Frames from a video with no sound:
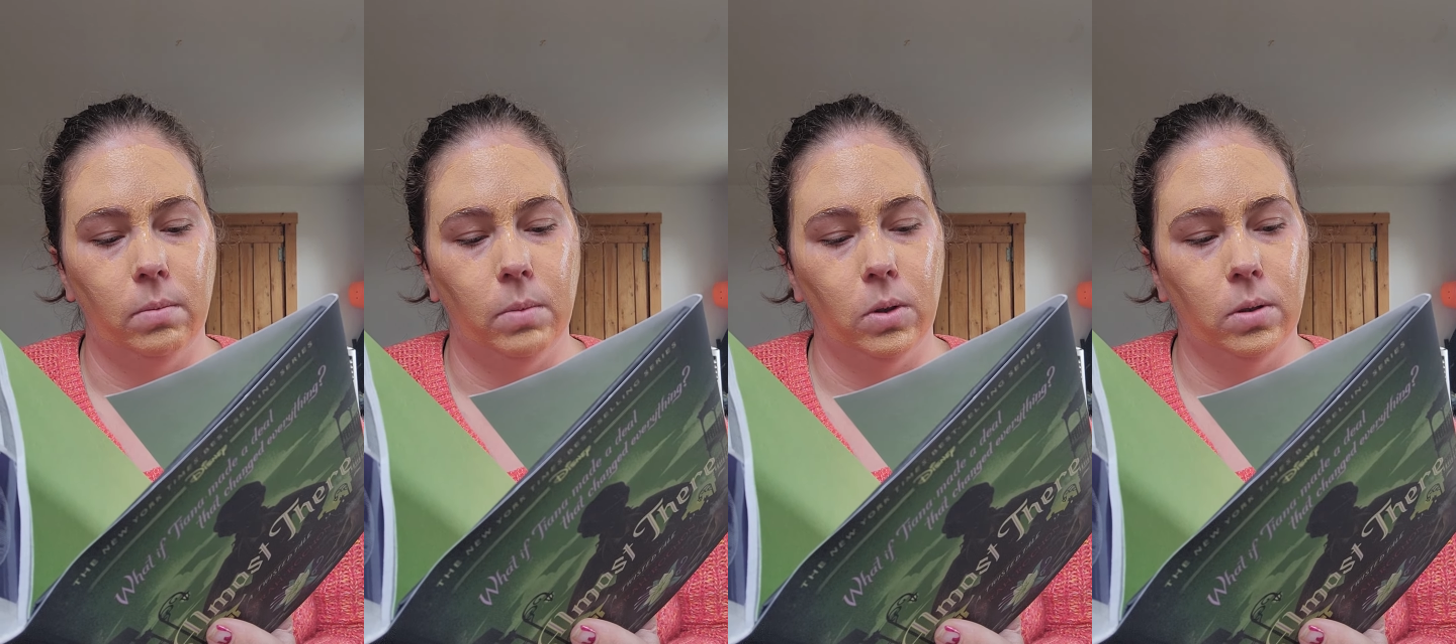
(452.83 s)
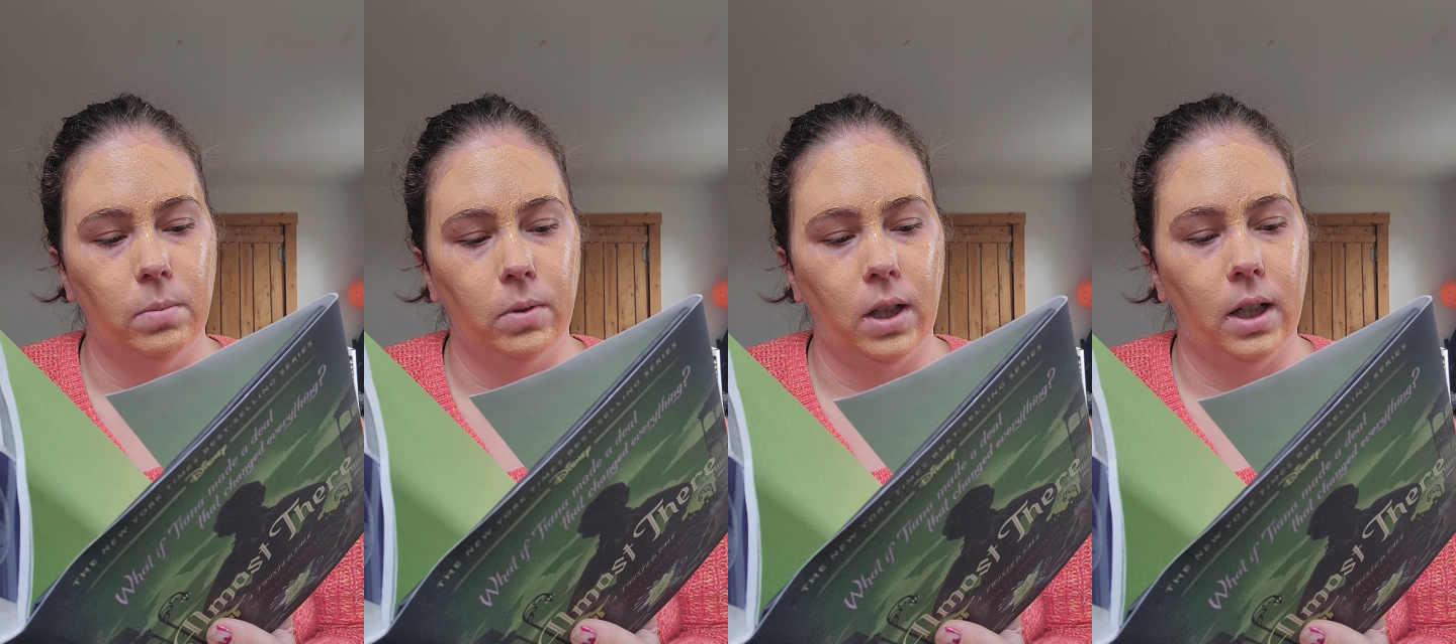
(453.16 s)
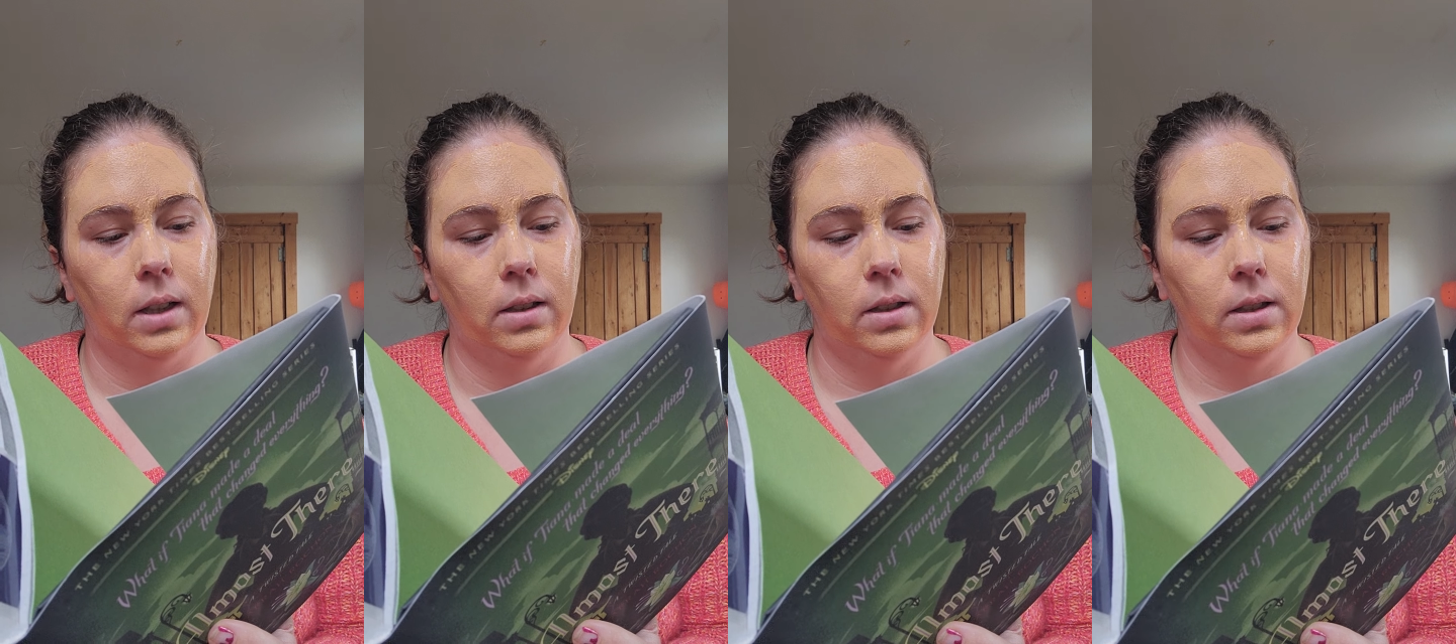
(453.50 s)
and most
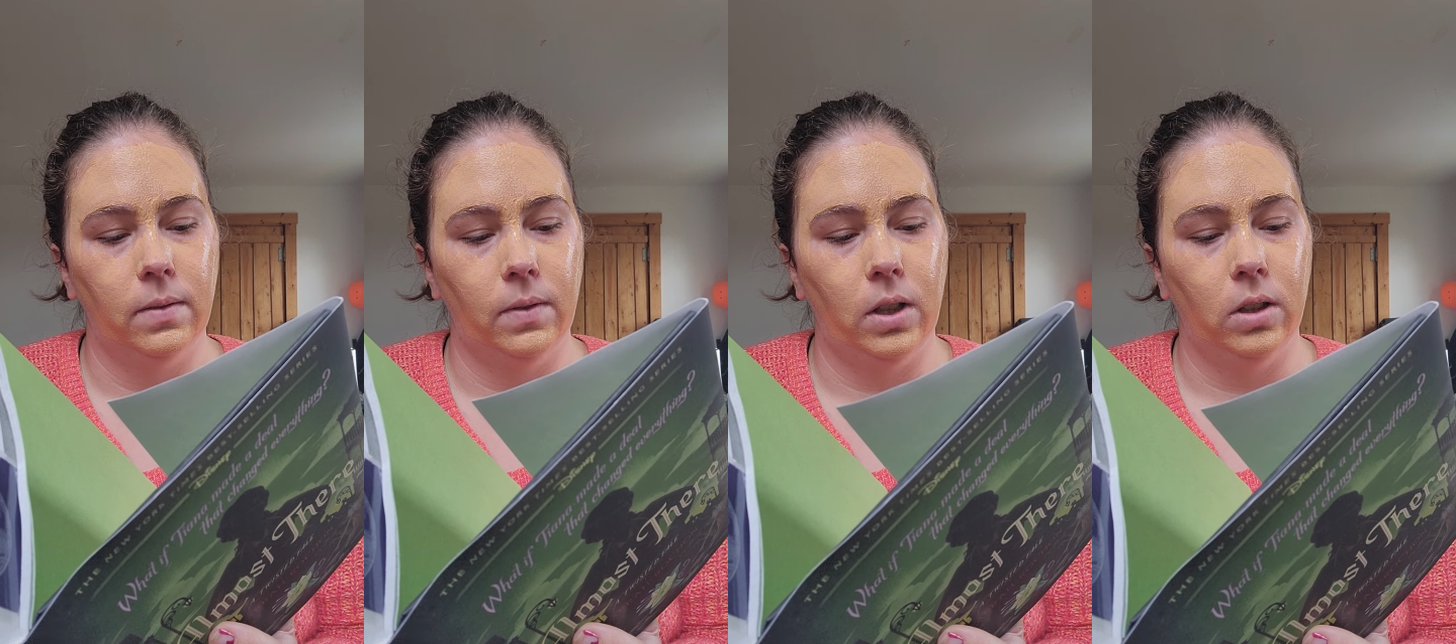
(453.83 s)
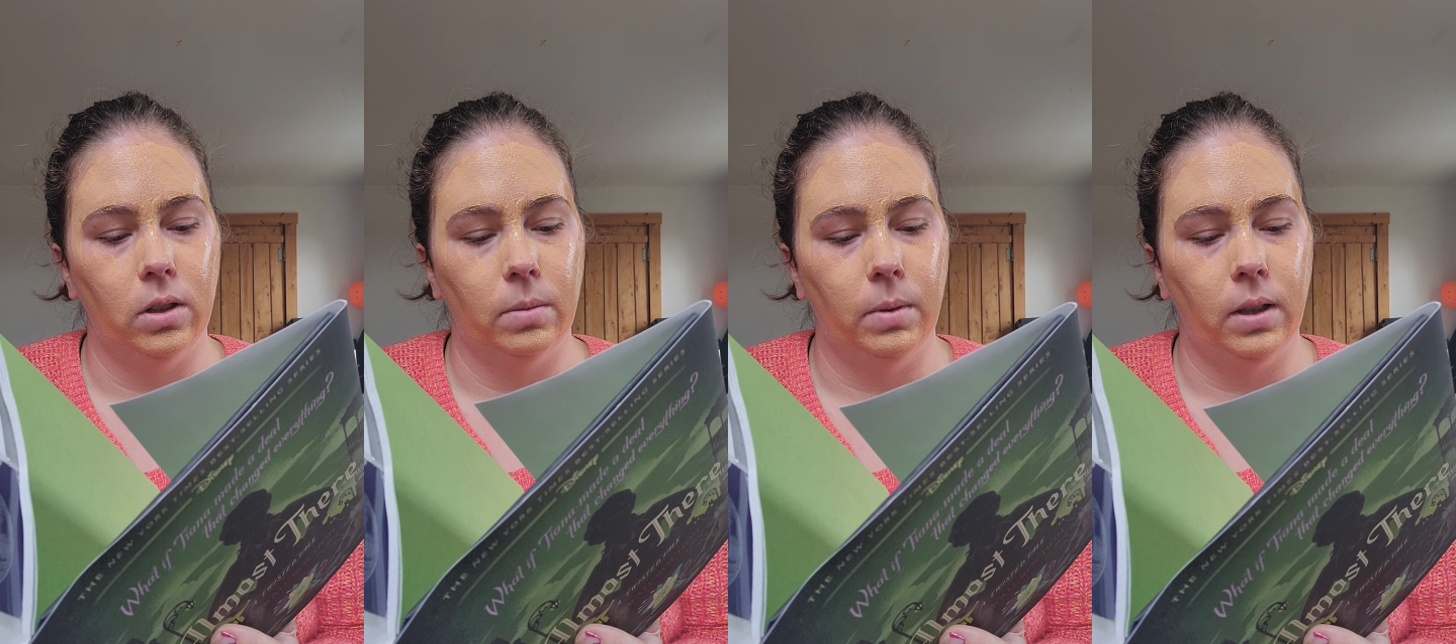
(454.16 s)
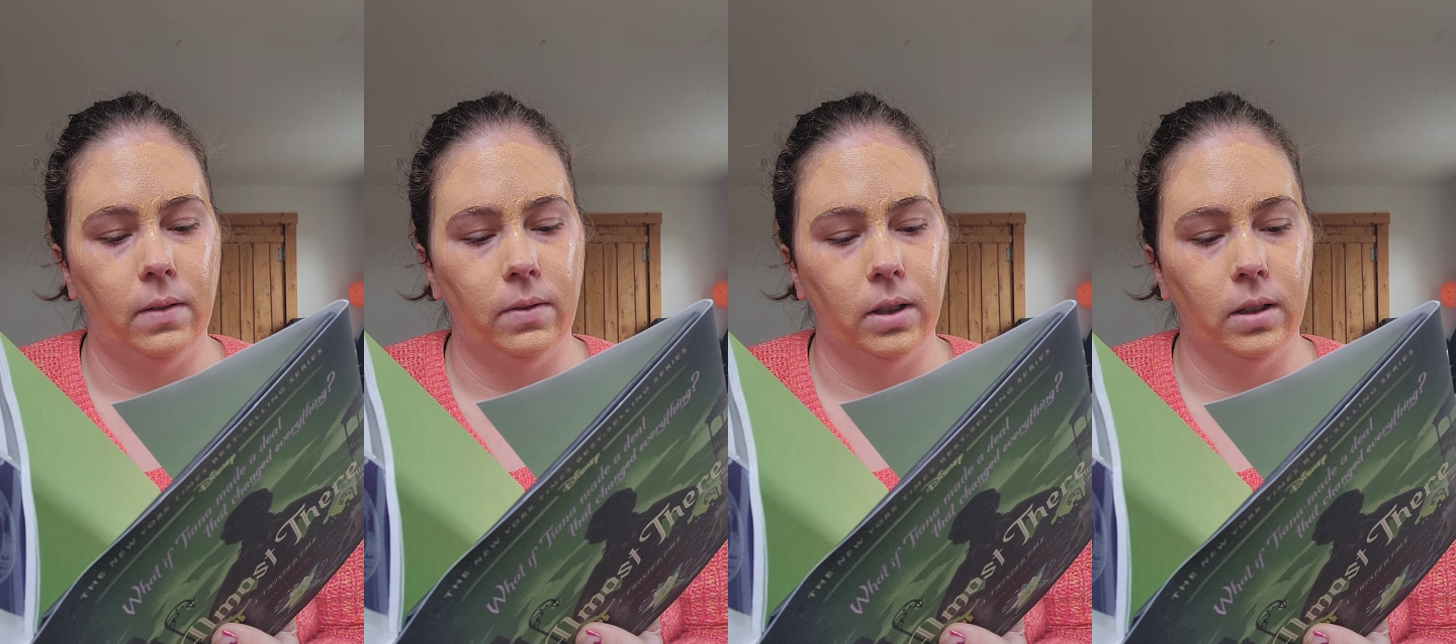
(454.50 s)
miraculous of all, her
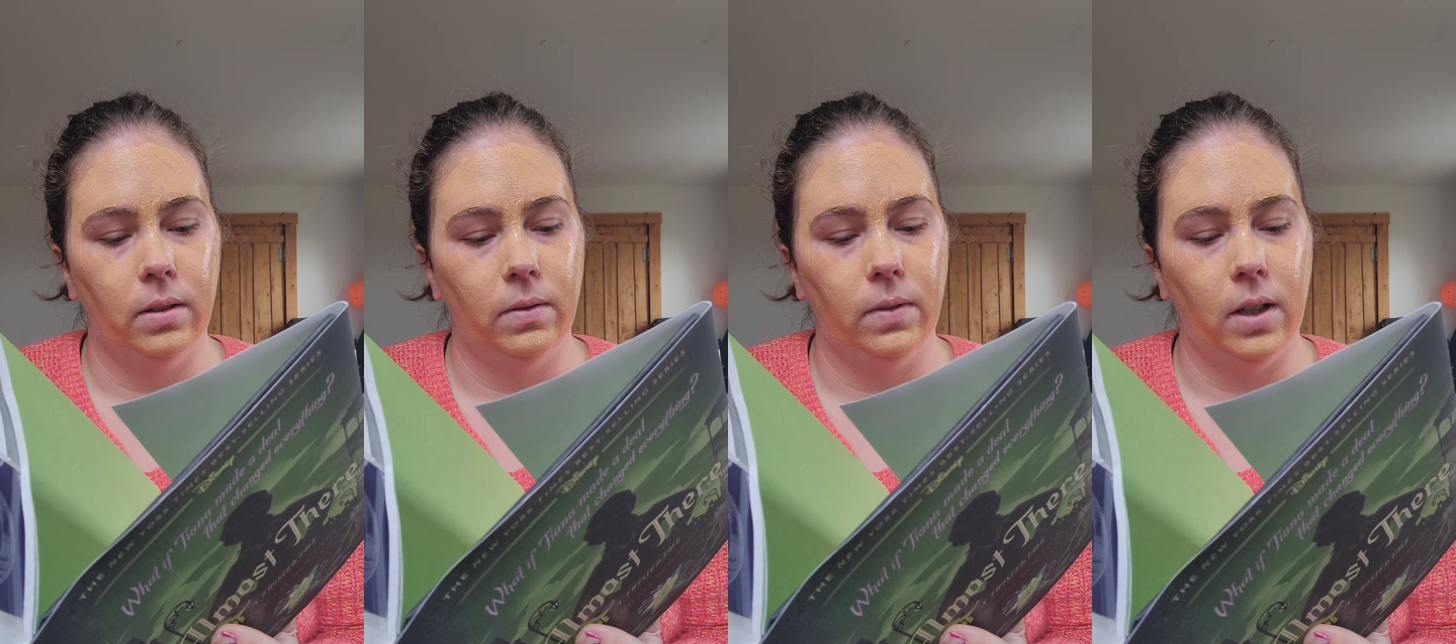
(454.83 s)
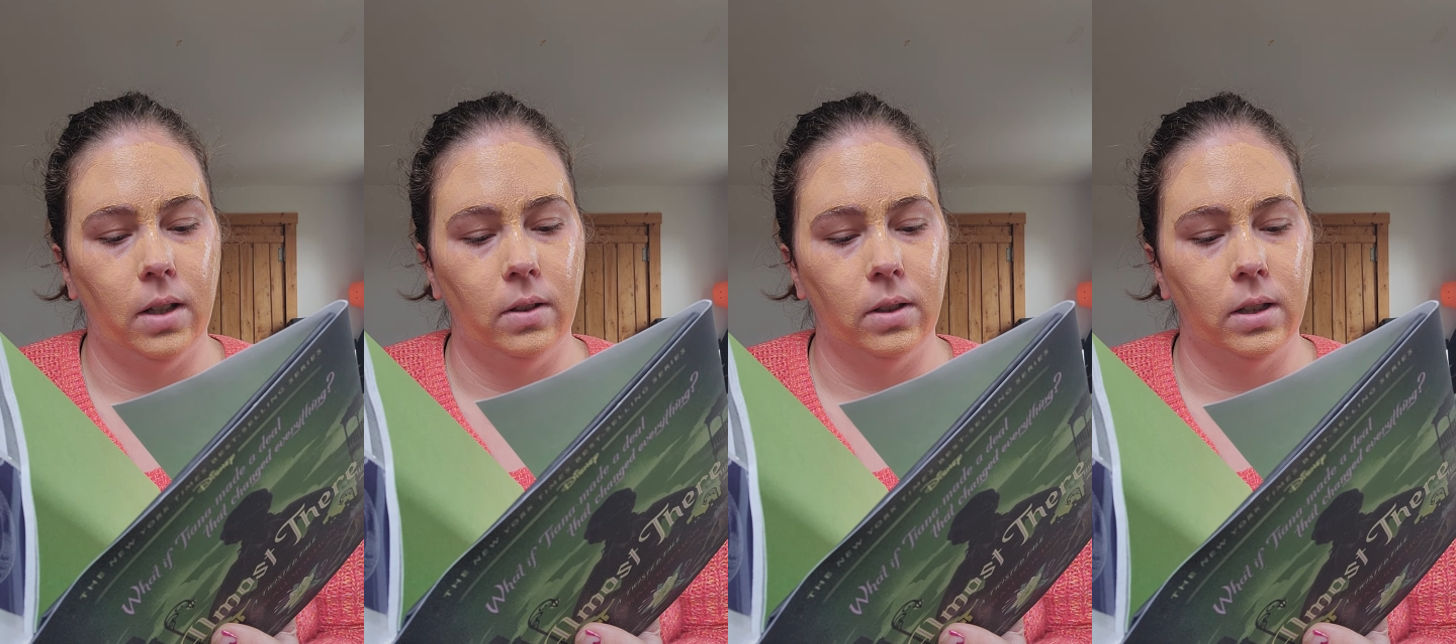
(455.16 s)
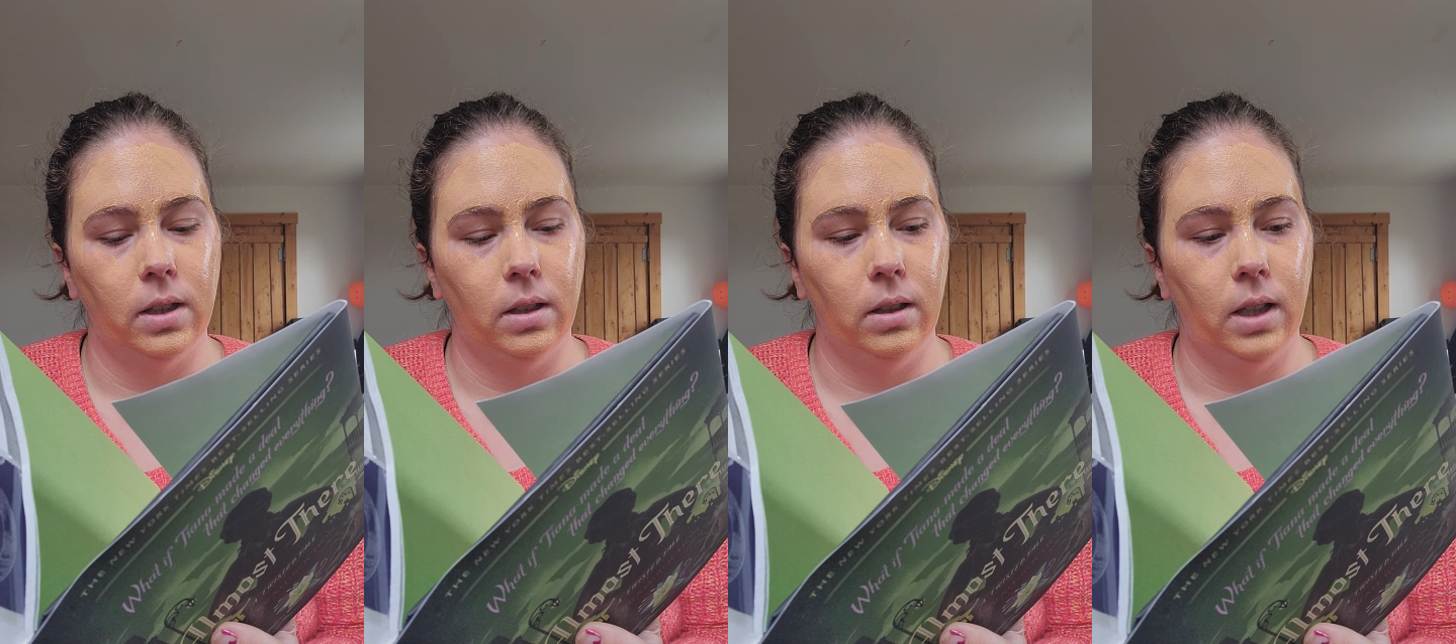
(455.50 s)
beloved father is
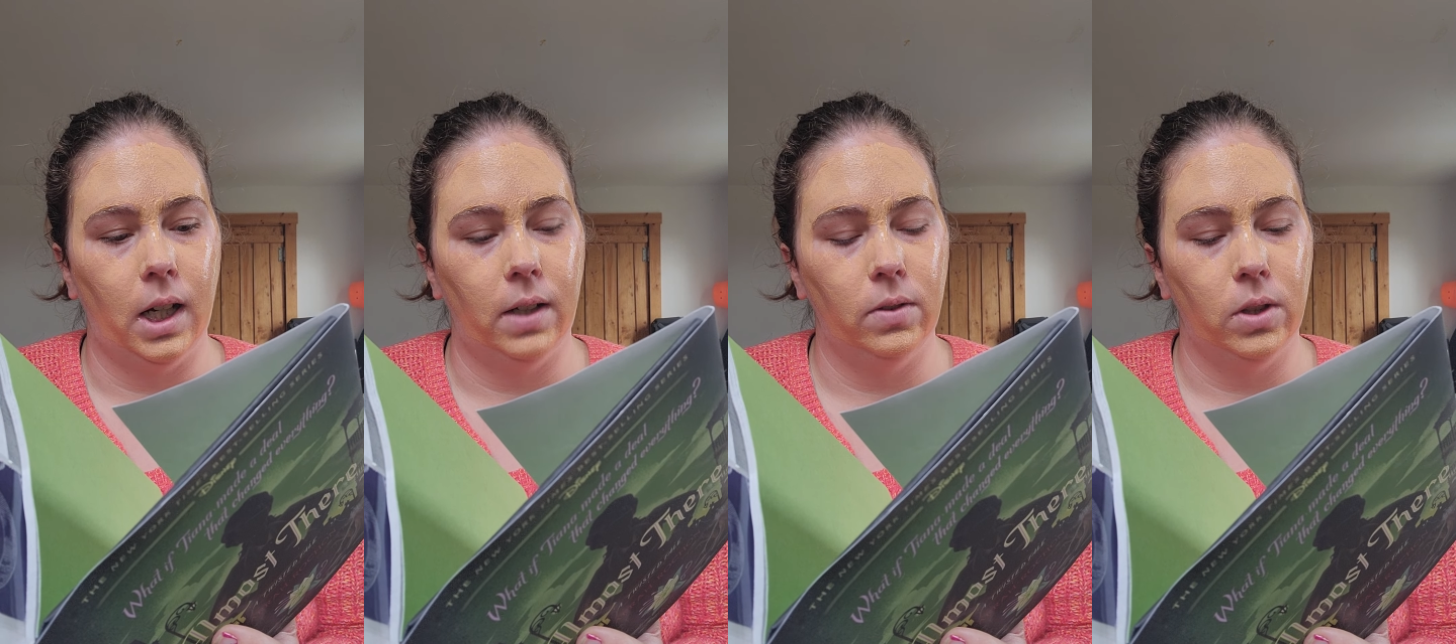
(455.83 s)
still alive.